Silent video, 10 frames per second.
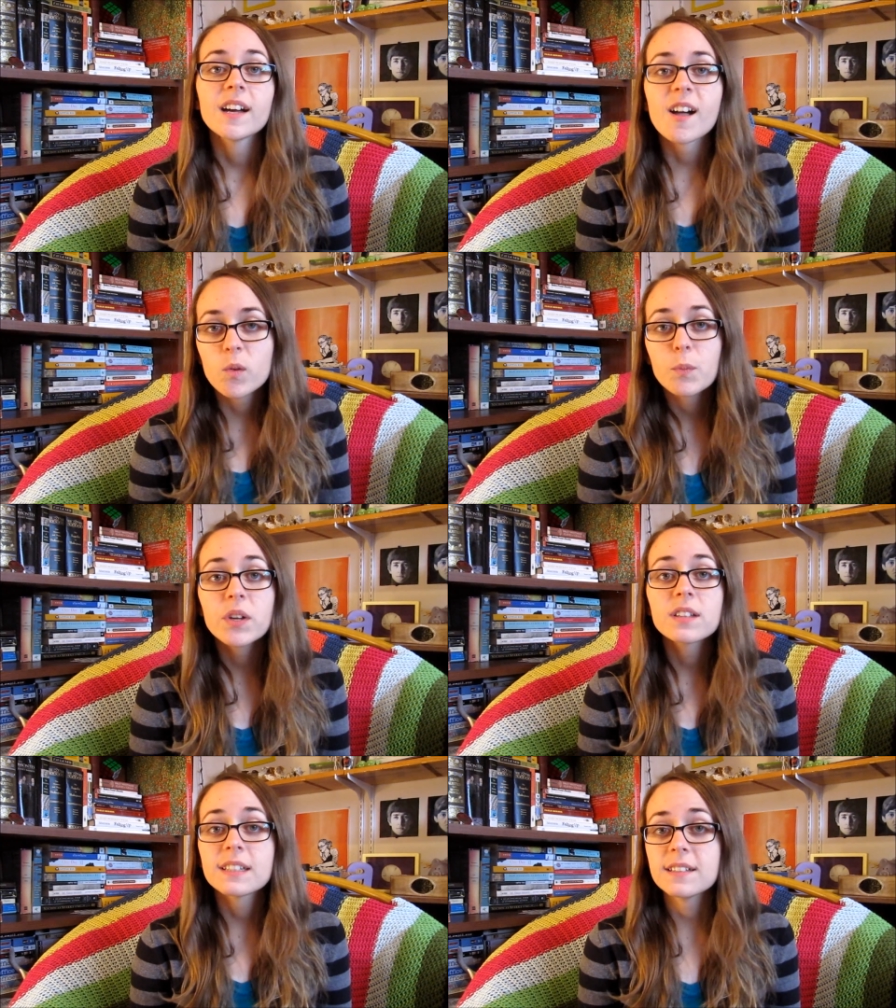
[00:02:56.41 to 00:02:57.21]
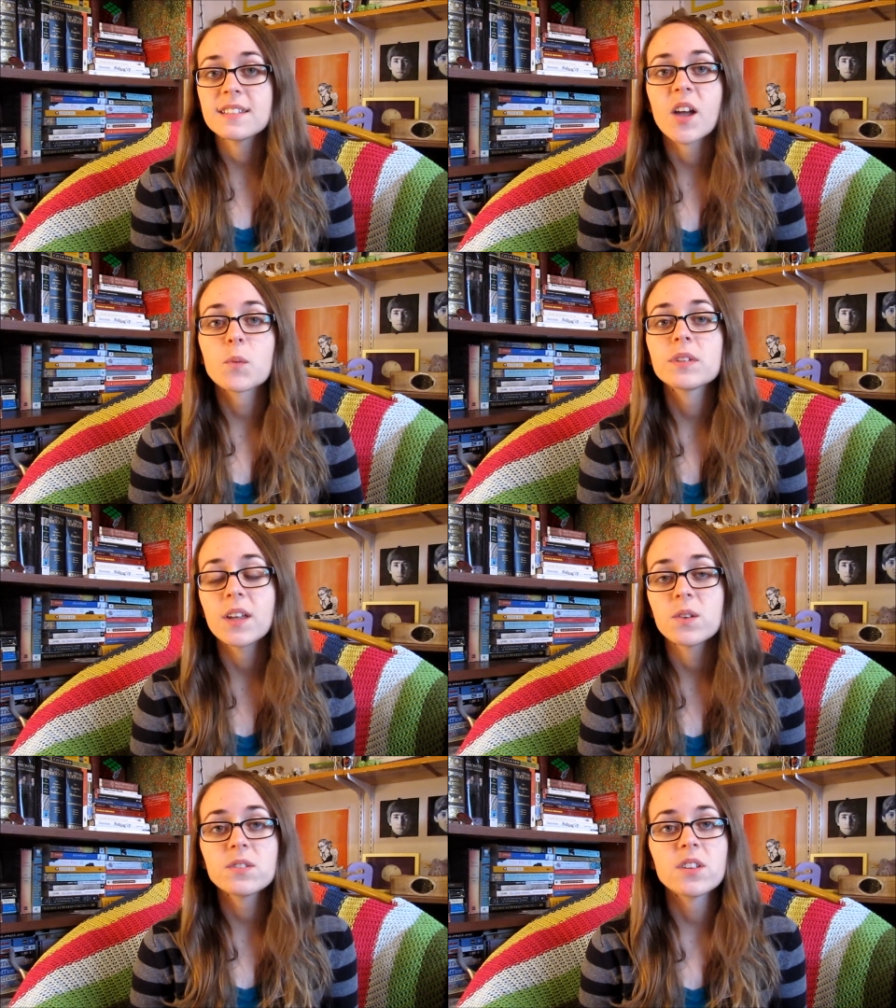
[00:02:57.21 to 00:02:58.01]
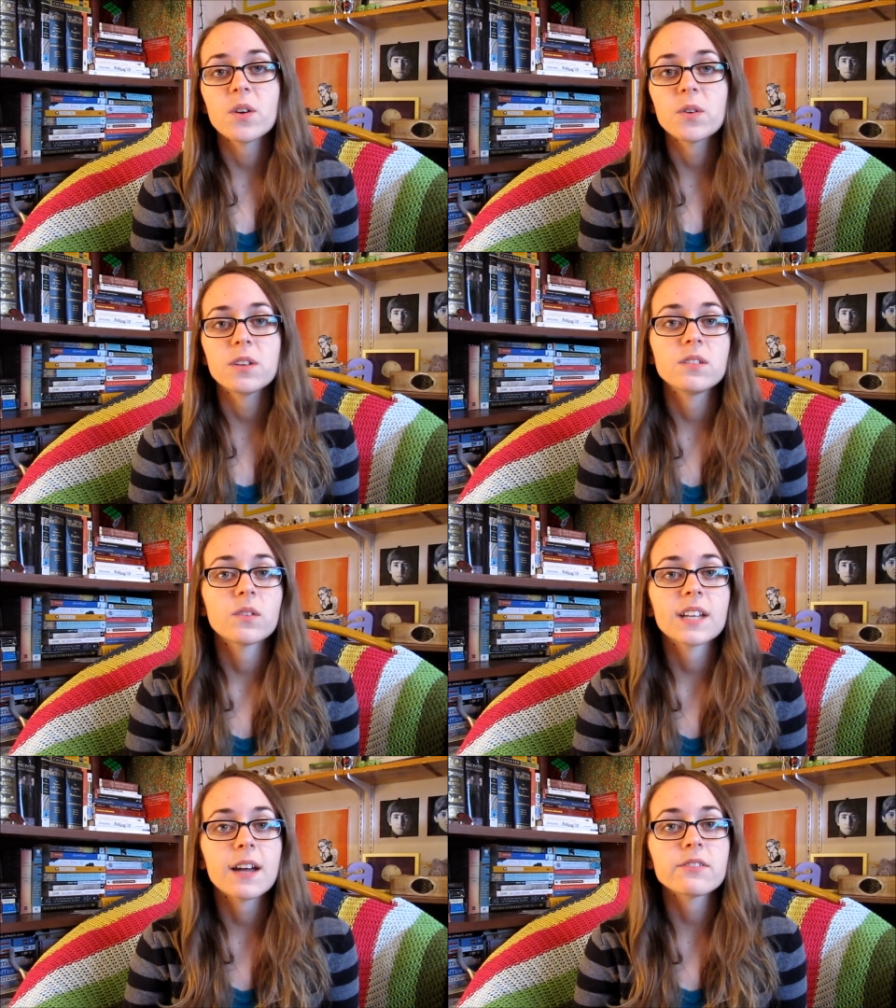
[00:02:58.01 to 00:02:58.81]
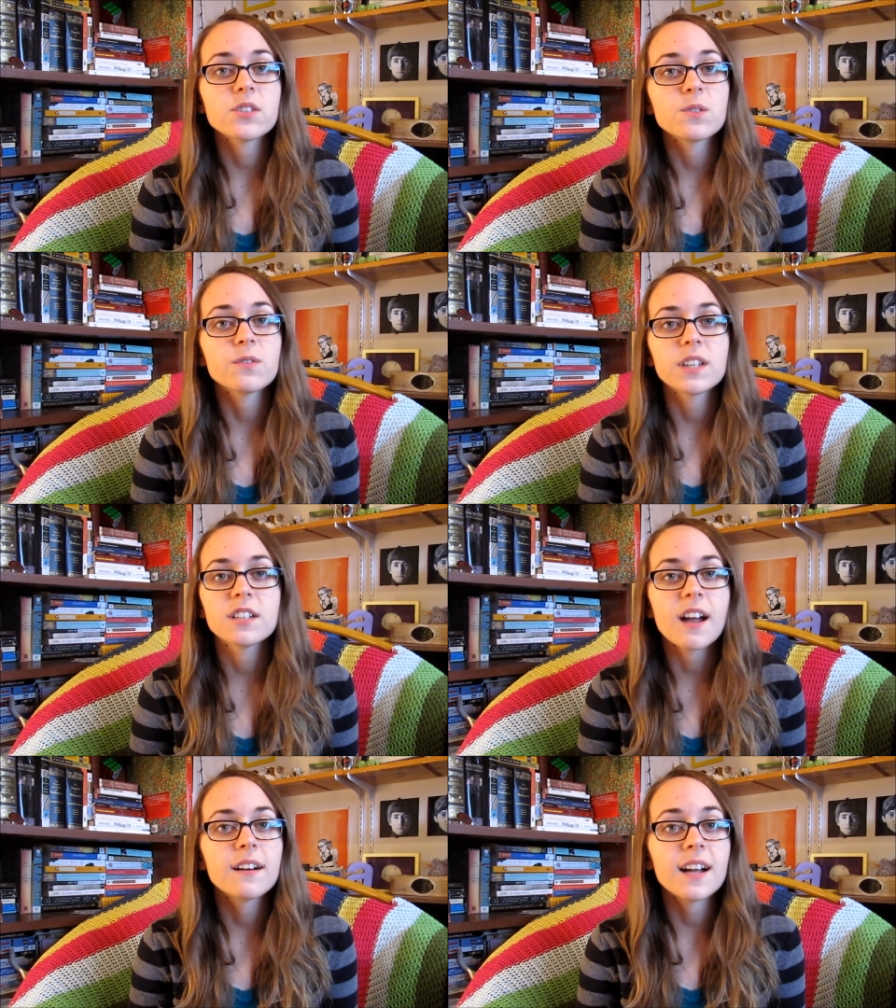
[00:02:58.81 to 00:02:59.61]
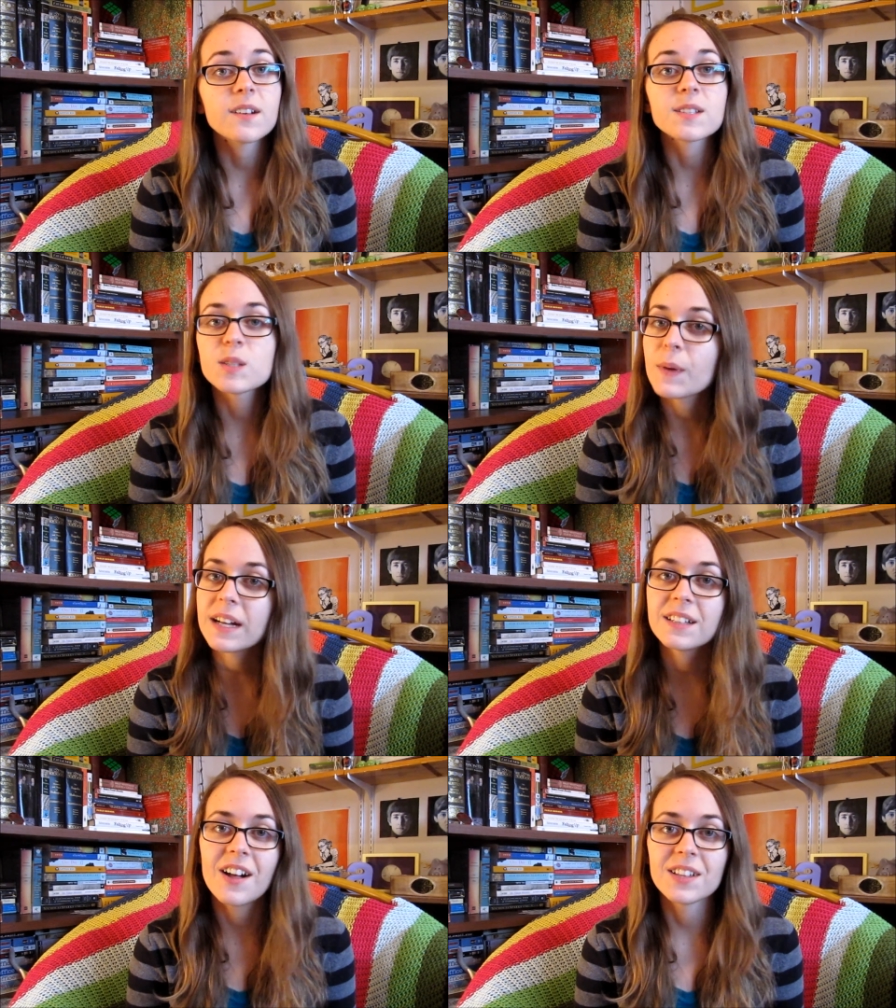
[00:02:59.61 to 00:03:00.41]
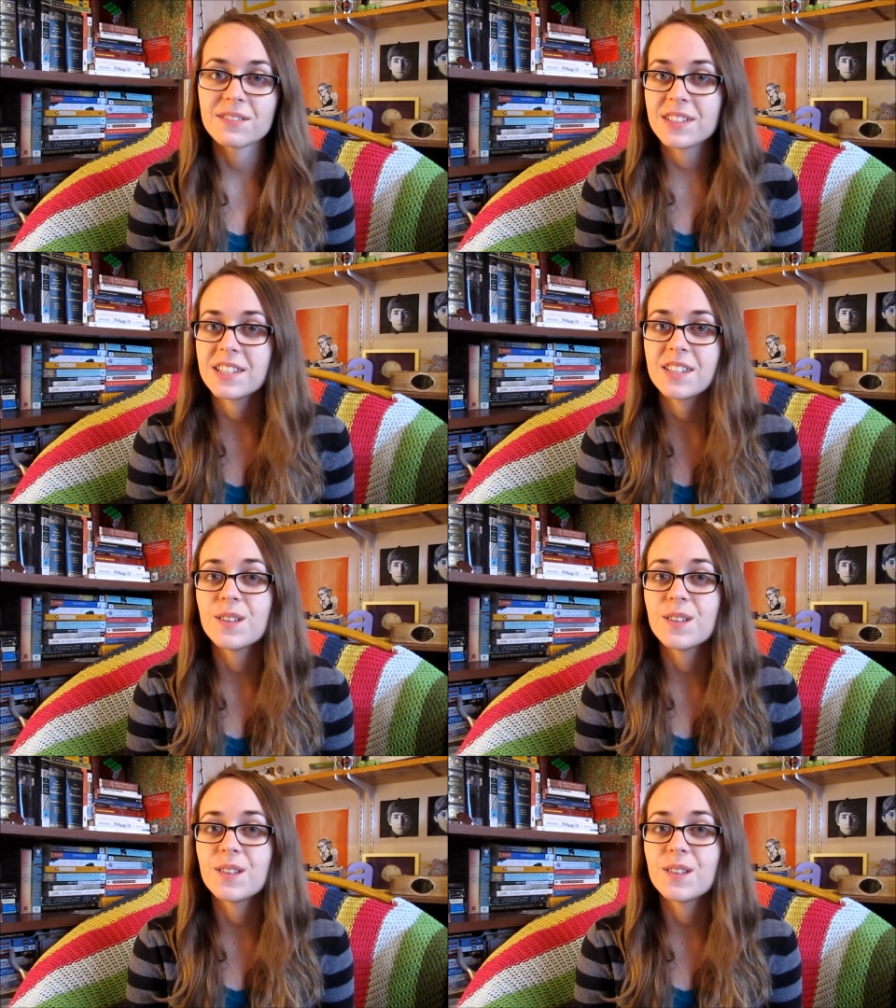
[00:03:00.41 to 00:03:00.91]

I will put links down below so you don't have to figure out how to spell all of these